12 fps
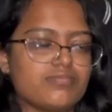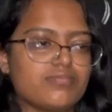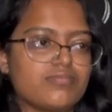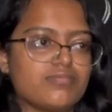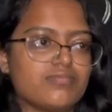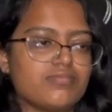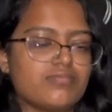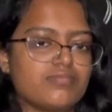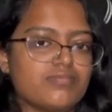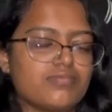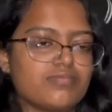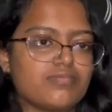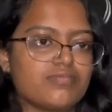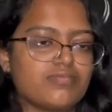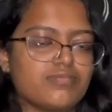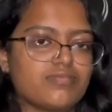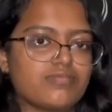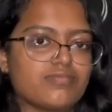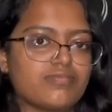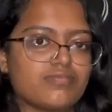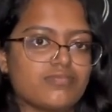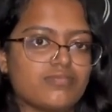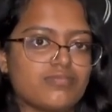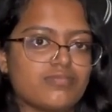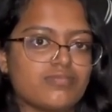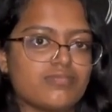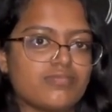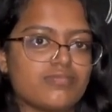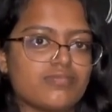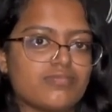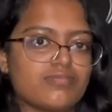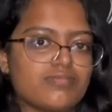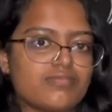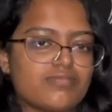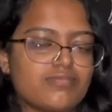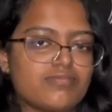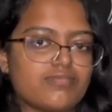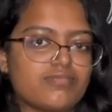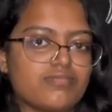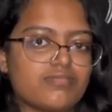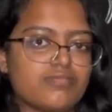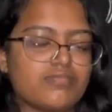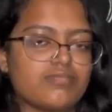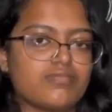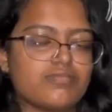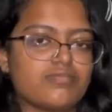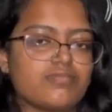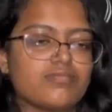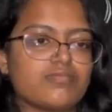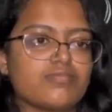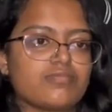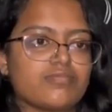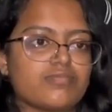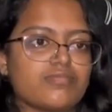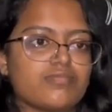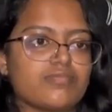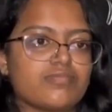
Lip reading: This person isn't speaking.